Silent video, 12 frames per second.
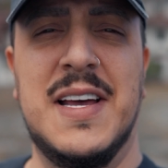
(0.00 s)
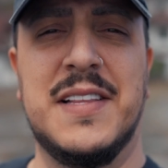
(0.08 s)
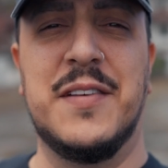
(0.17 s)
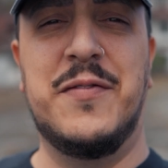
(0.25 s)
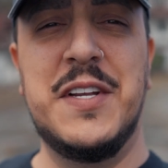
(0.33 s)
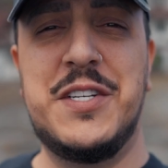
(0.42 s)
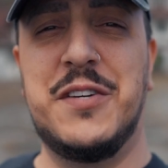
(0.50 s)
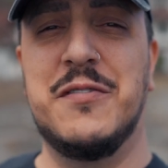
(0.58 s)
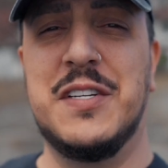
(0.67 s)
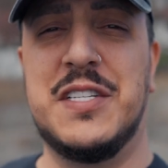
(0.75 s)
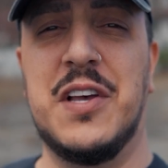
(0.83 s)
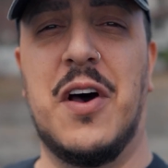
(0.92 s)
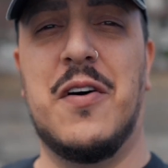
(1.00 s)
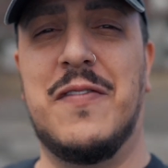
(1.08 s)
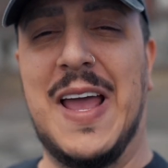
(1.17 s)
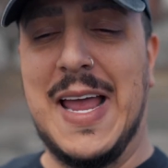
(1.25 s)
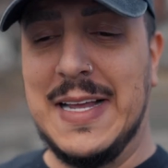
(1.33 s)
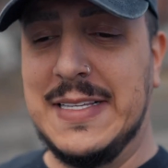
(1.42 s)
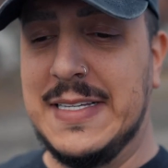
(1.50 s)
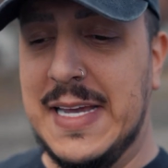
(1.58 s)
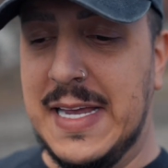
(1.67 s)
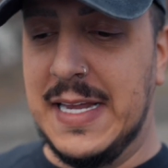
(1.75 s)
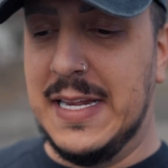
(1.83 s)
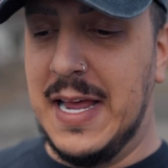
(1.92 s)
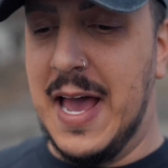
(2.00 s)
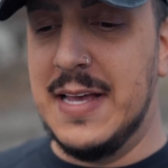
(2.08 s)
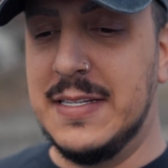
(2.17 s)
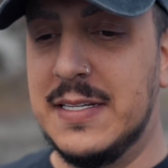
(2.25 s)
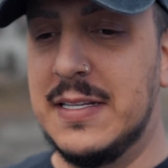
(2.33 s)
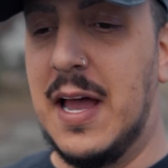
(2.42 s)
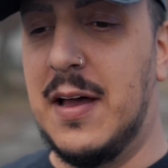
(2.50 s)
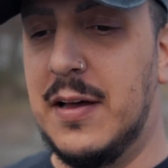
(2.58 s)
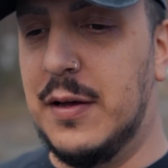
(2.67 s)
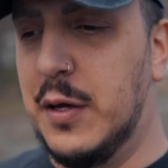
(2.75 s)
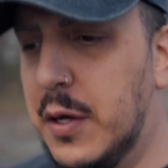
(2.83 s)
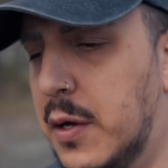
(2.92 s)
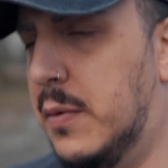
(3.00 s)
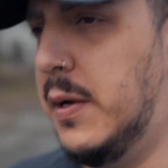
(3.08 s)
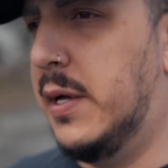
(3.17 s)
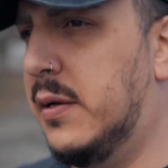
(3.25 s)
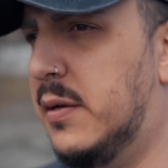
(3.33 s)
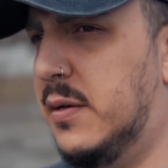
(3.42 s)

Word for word: DaVinci Resolve eighteen has now, wait,